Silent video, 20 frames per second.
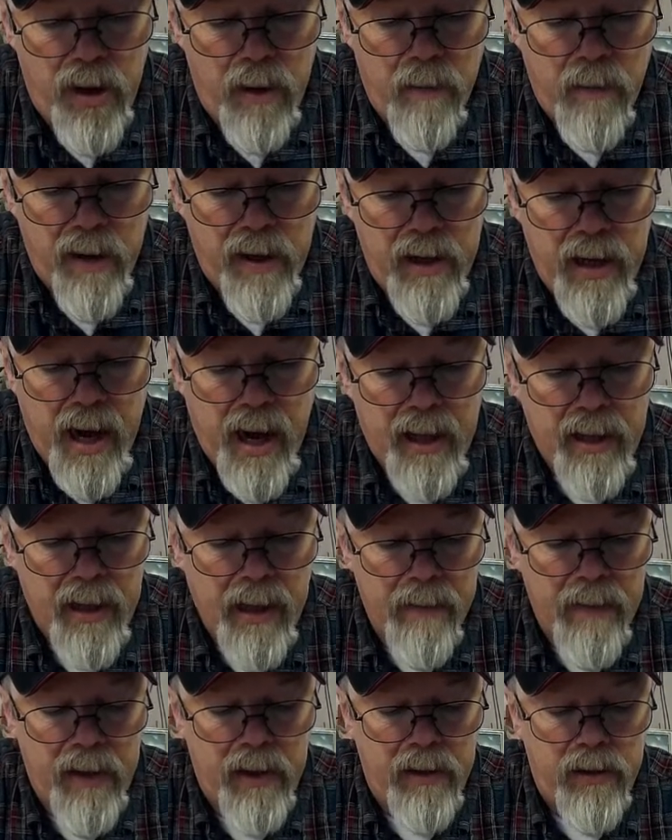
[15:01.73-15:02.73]
but not
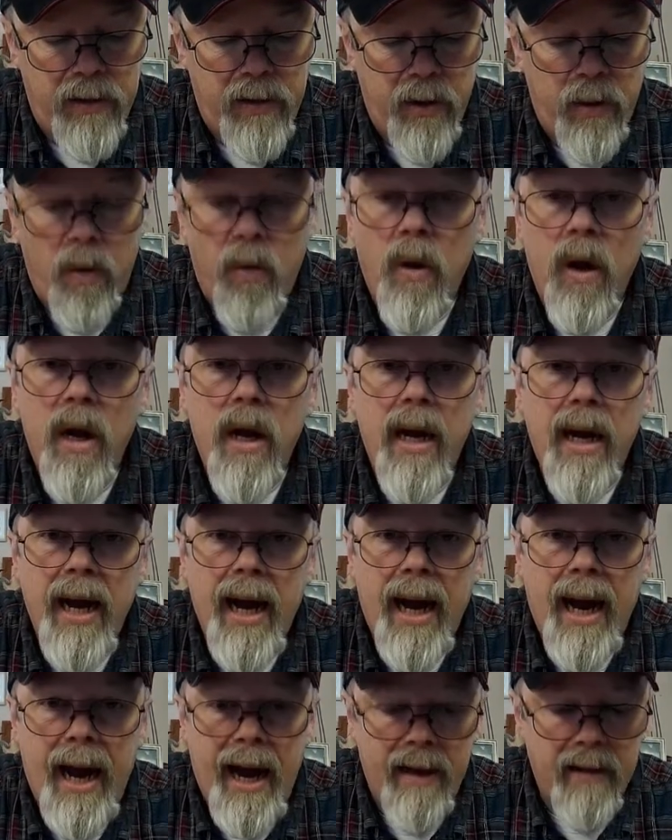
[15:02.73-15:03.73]
limited to
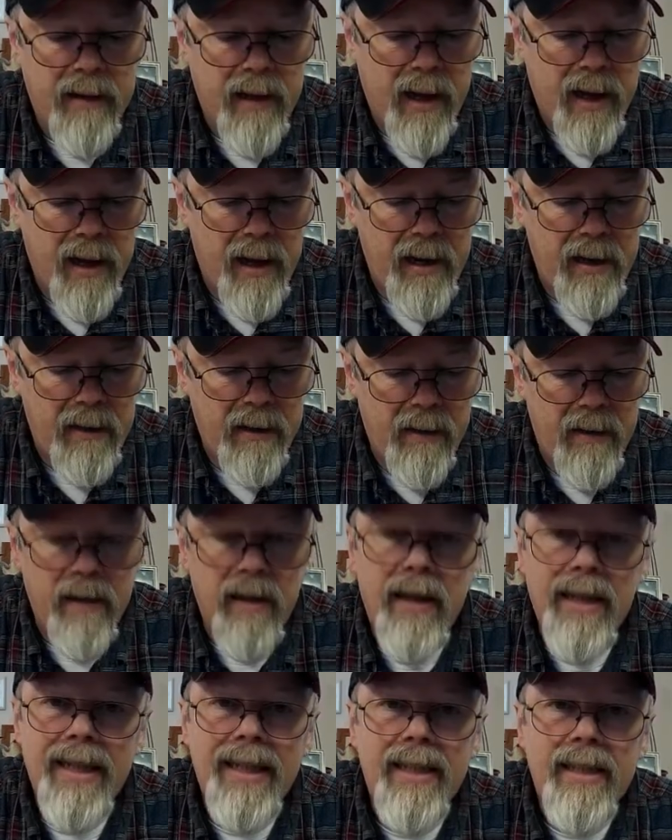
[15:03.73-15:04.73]
hand line,
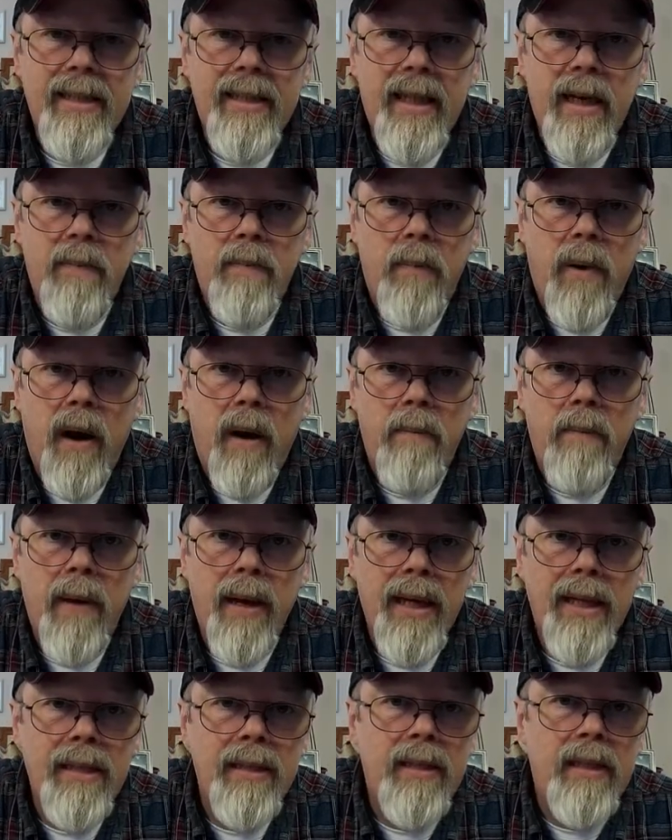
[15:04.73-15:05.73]
tip up,
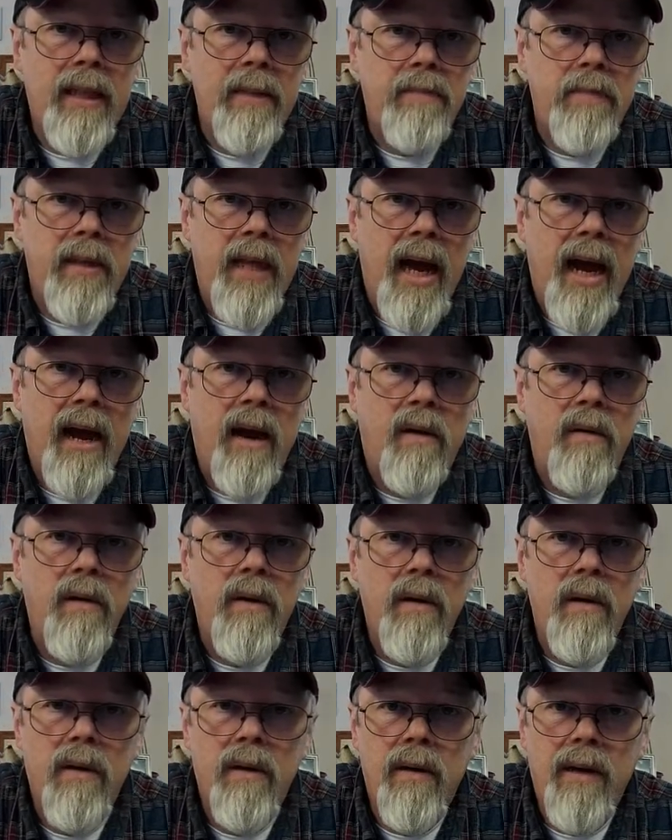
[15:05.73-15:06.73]
tip down,
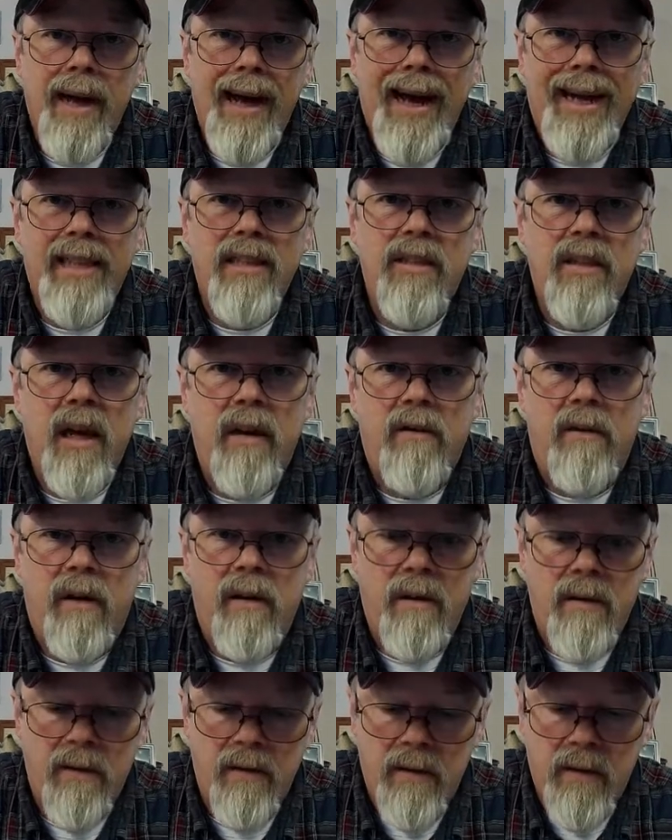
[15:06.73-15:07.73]
etc.
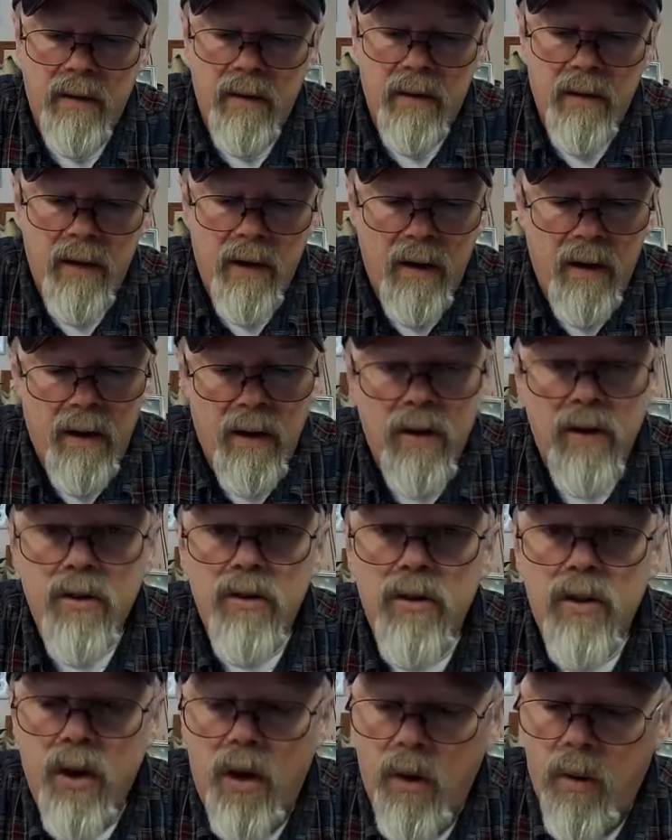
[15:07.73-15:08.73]

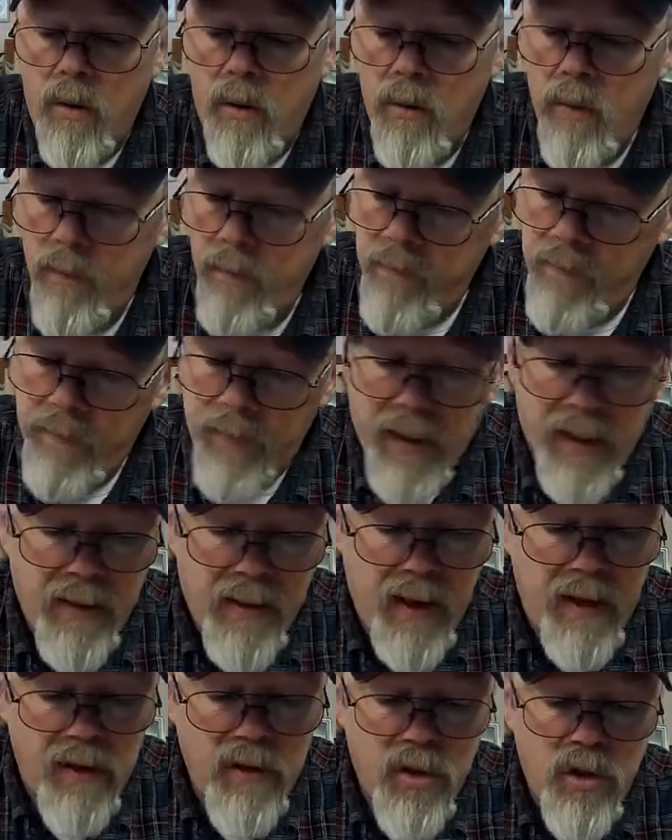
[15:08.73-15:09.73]
So
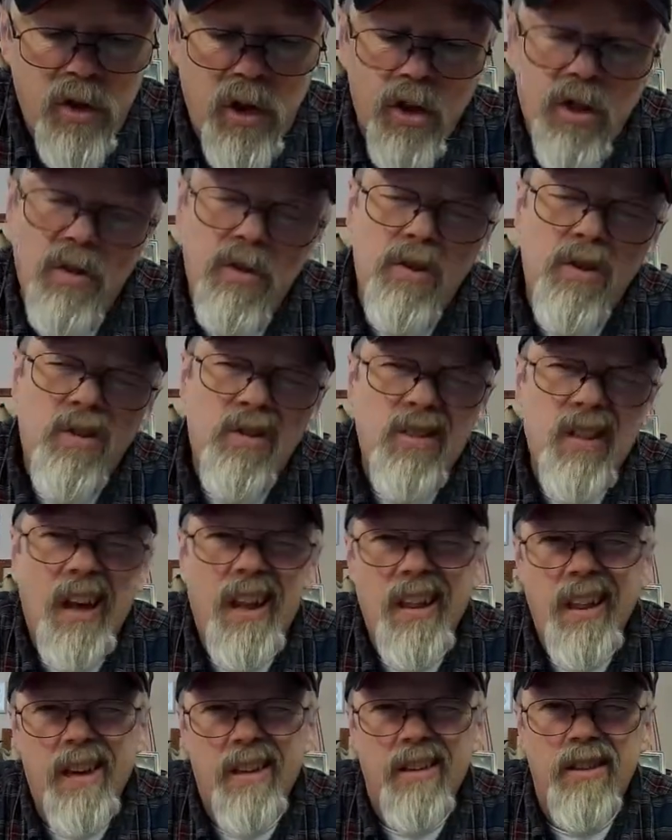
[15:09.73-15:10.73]
there's just a
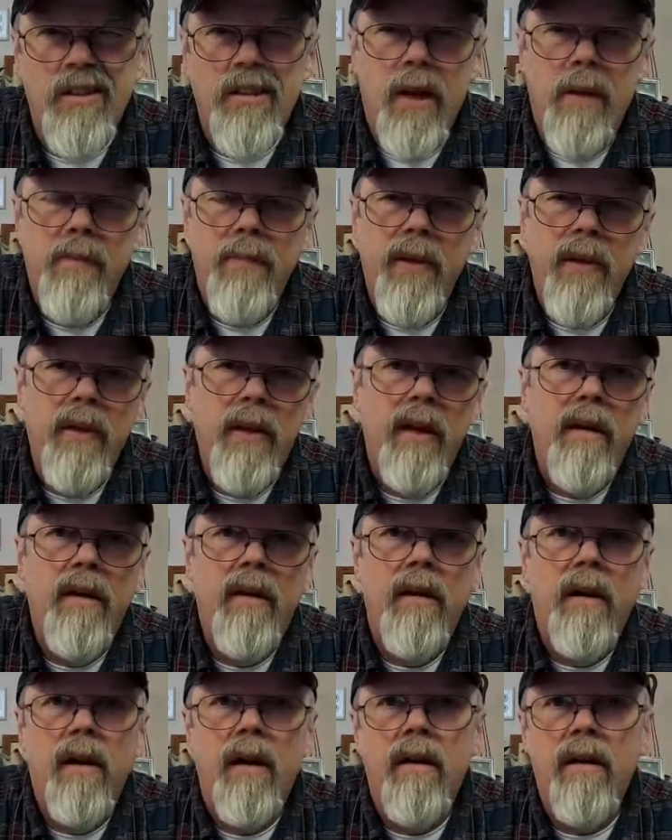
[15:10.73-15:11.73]
little something there
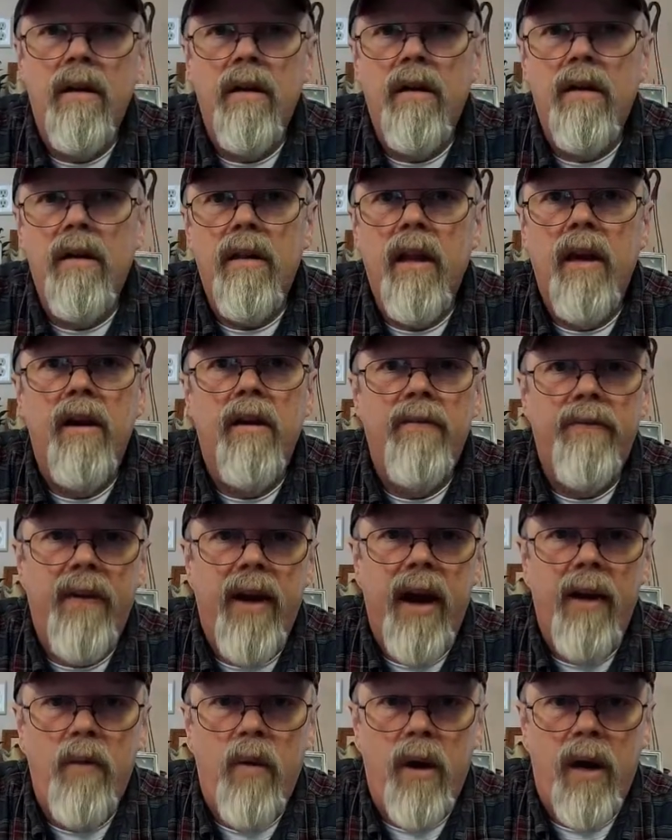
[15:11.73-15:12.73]
to clarify
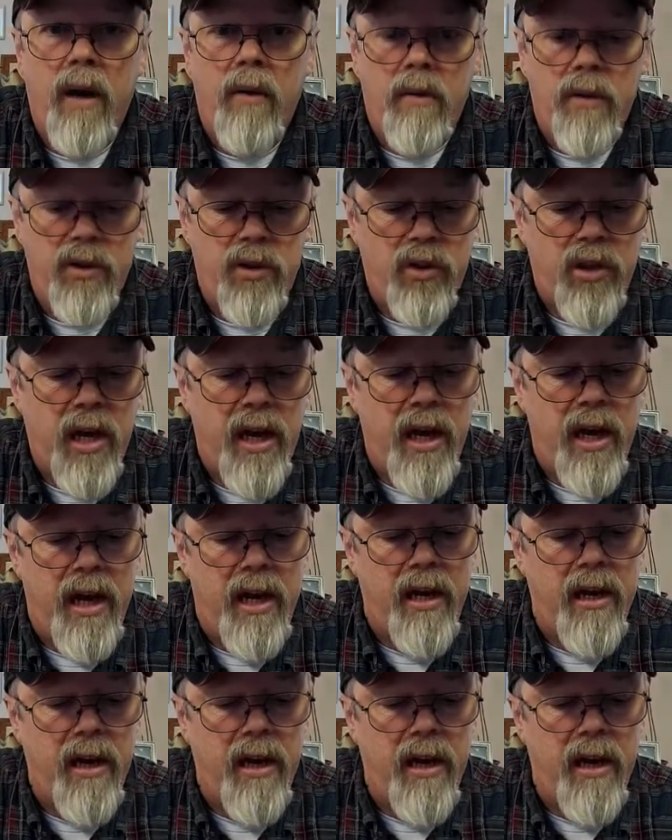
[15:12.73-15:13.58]
what I was saying.